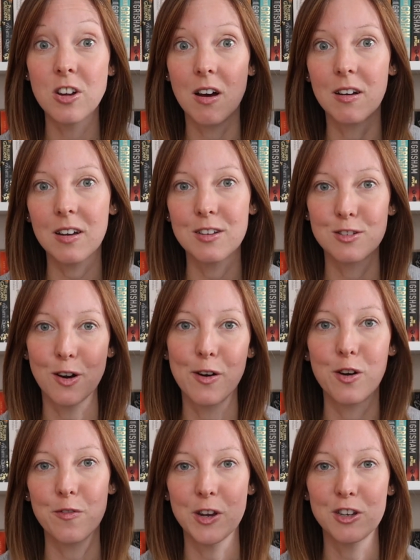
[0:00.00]
dark
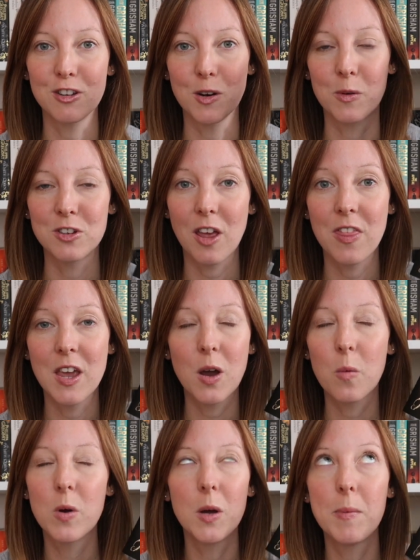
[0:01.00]
historical fiction which I
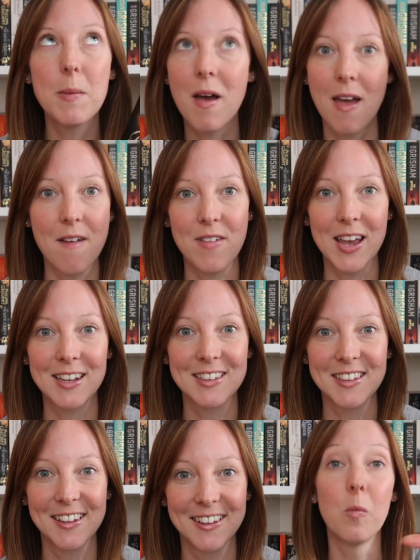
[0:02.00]
think will be perfect.